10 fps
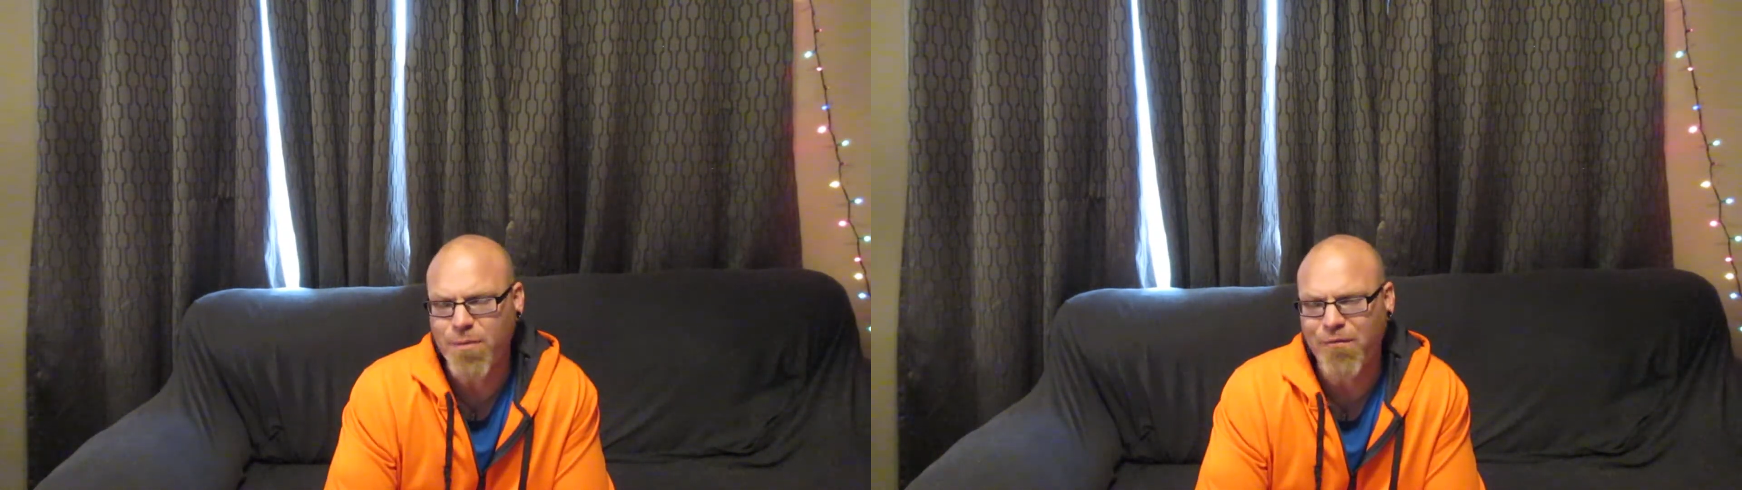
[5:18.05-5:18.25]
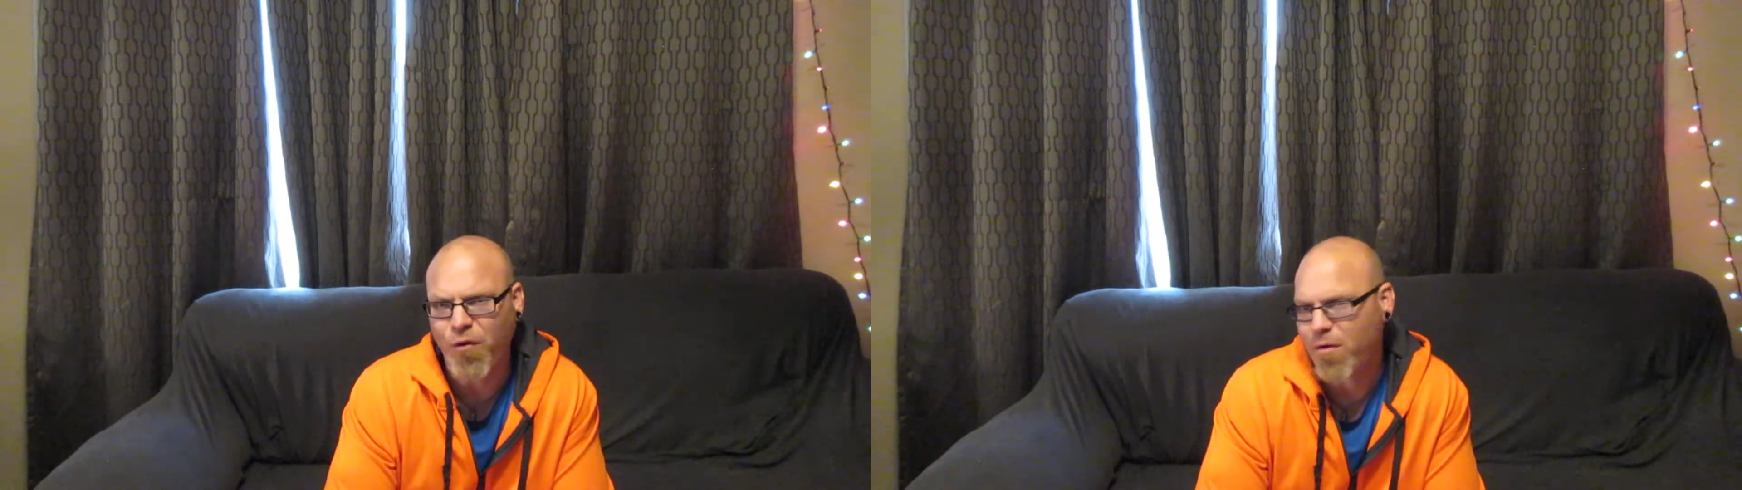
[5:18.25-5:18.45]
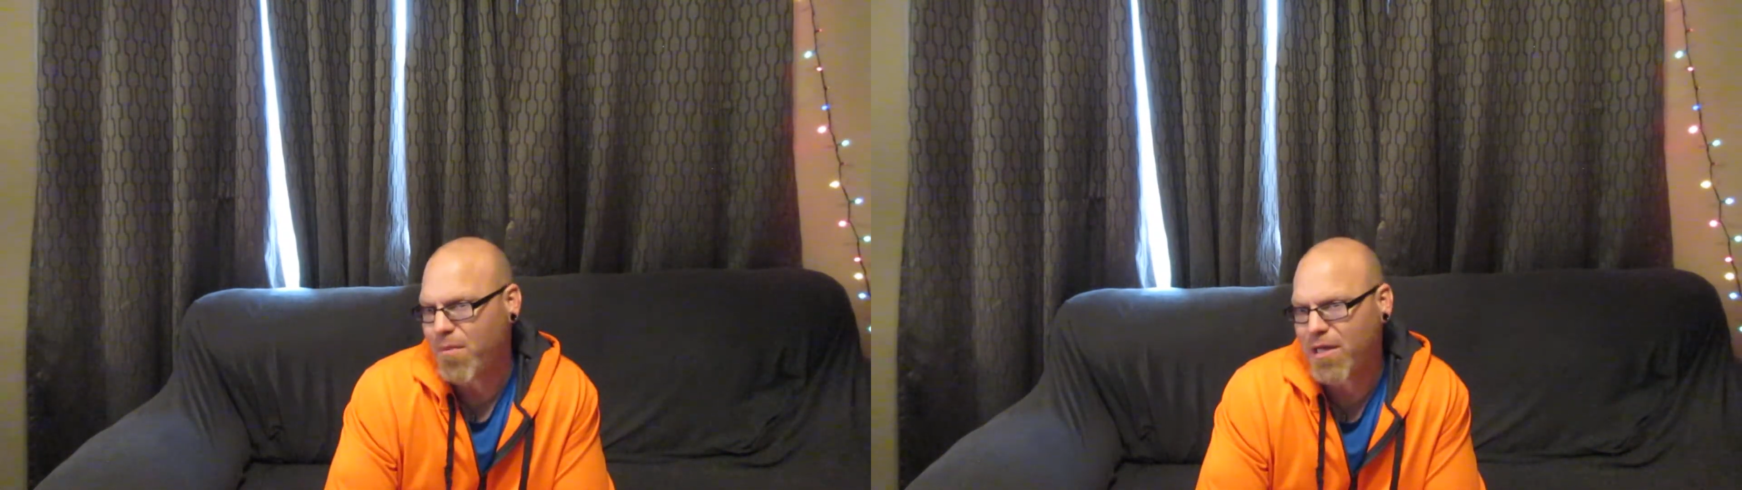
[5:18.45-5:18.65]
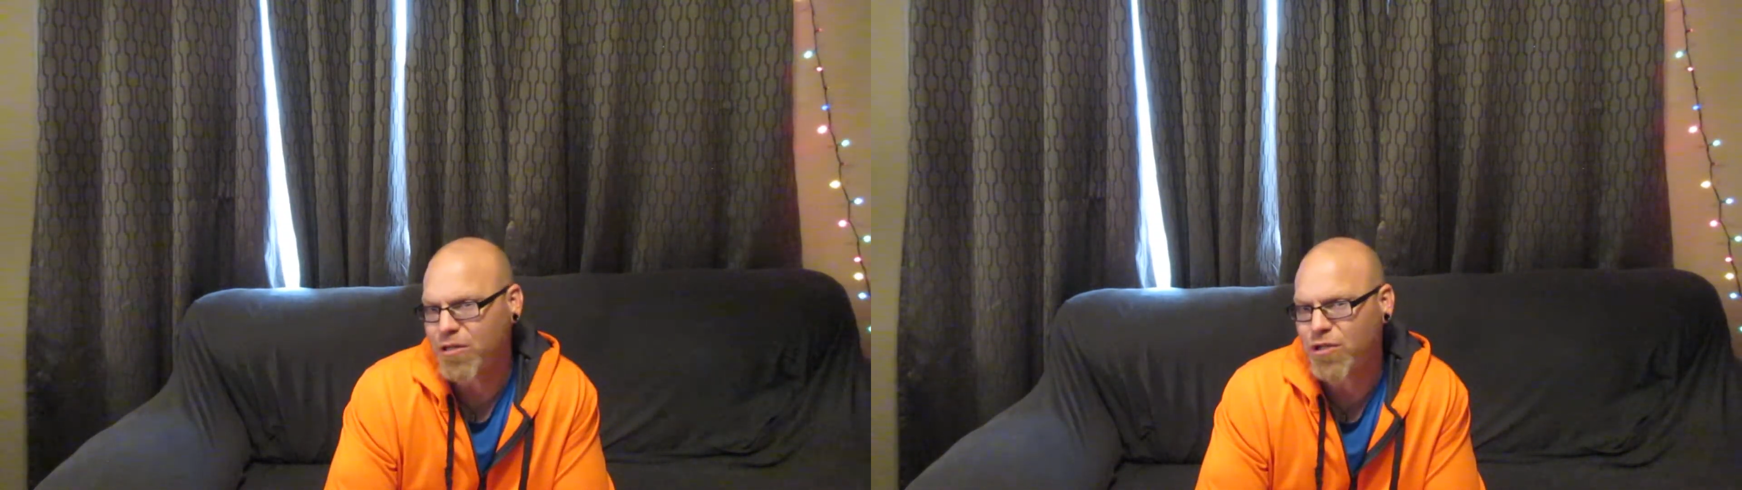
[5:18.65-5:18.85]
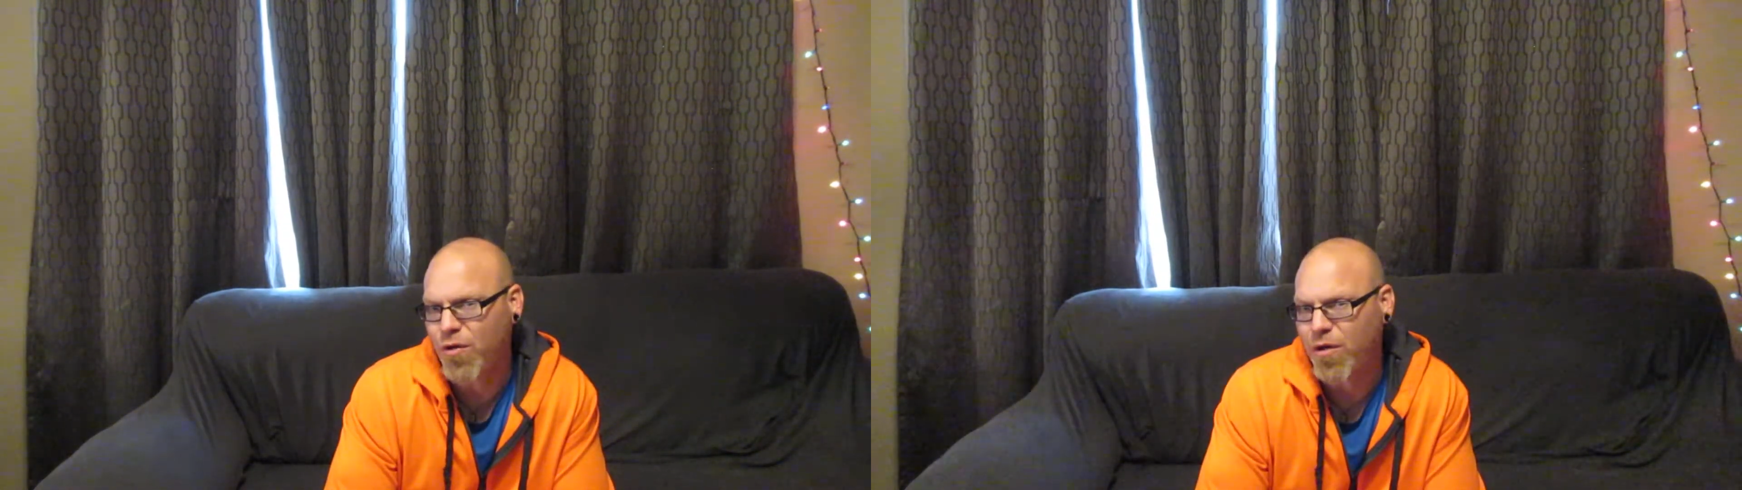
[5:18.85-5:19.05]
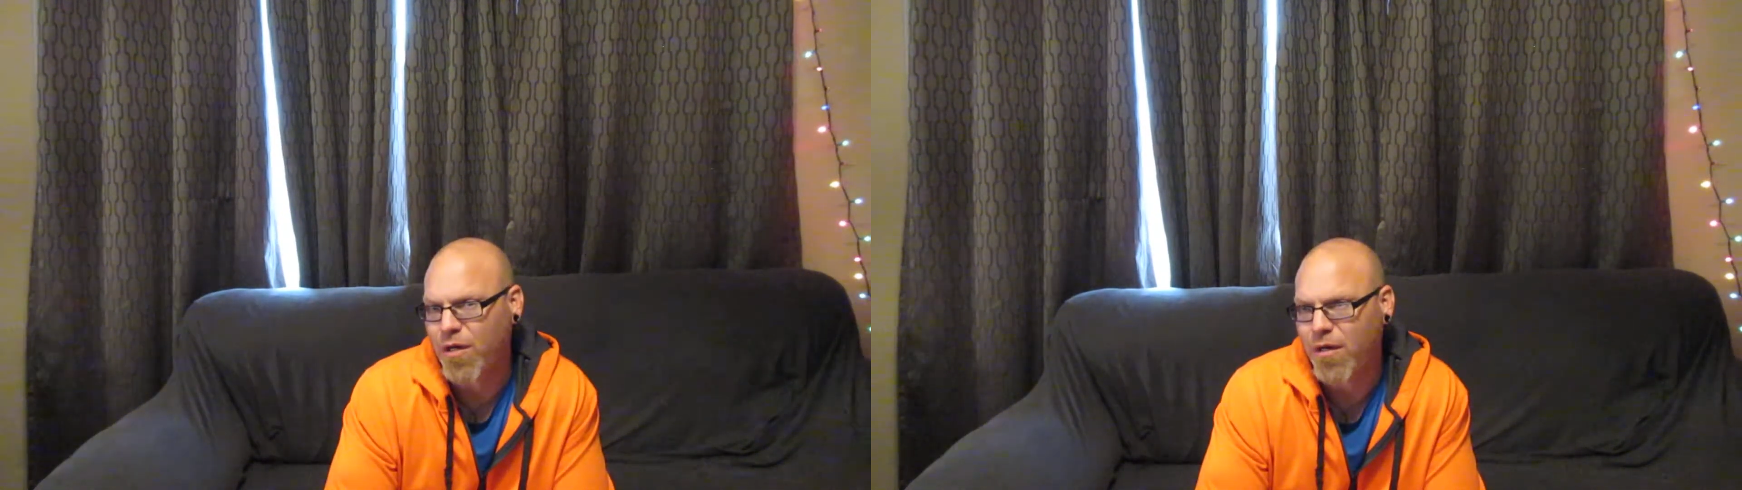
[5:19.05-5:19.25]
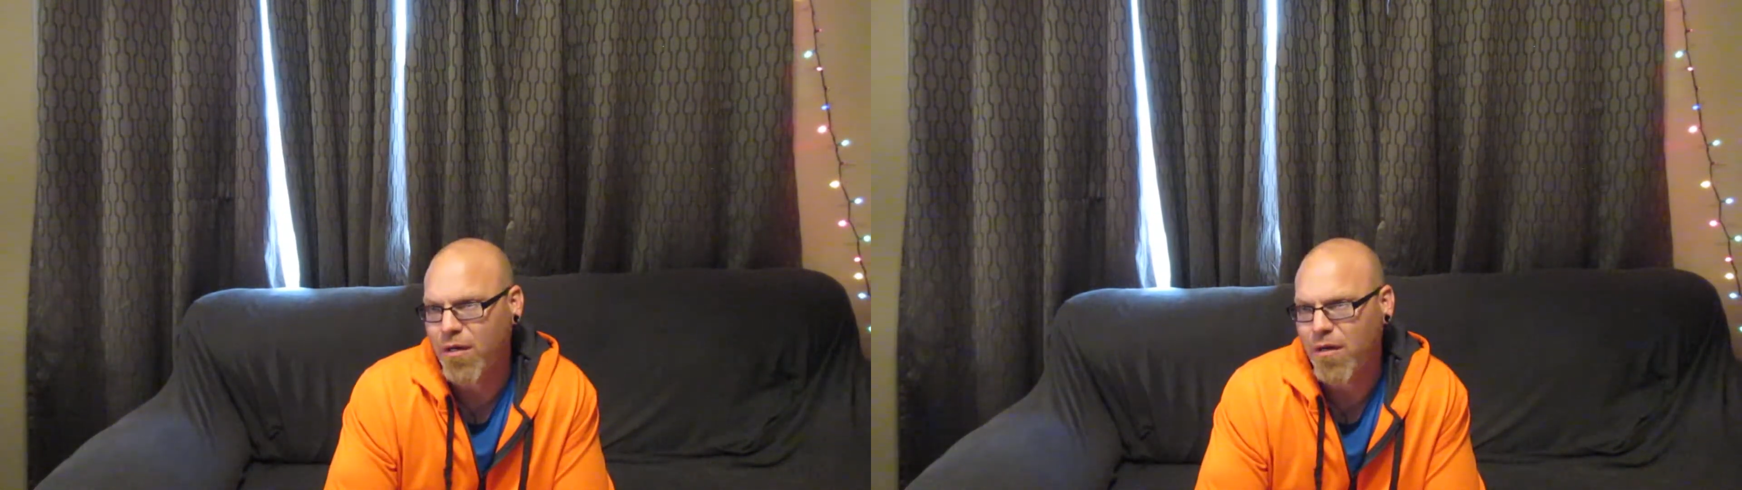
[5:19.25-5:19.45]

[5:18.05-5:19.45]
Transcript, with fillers: before in Minnesota